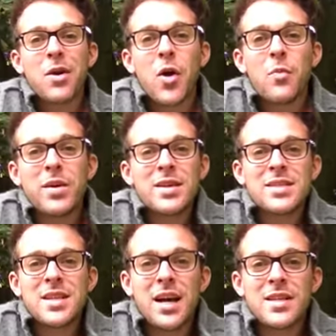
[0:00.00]
I hope it
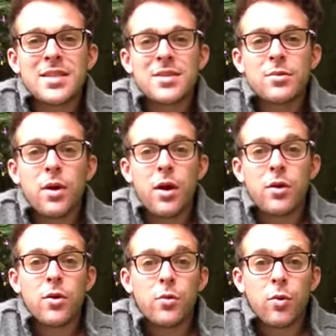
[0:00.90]
is nice where
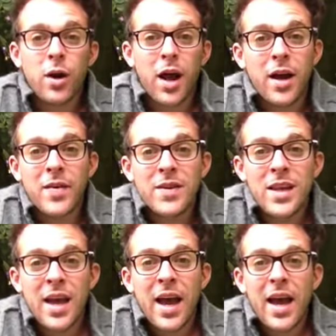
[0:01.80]
you all are,
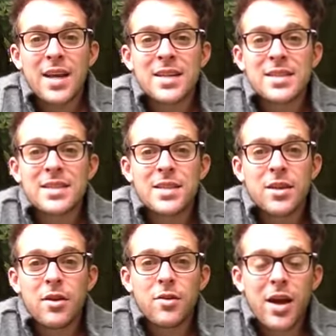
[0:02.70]
and it's, you
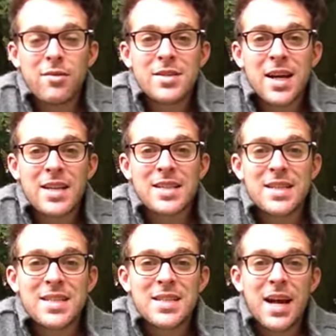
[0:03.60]
know, you're outside
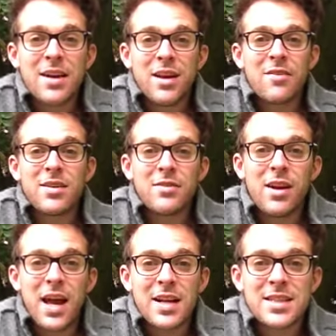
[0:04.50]
sitting down having a
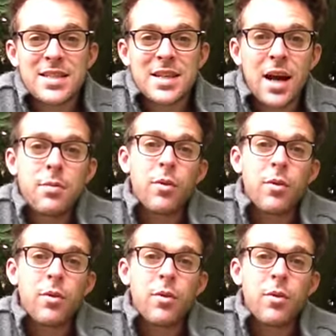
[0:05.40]
relaxing time.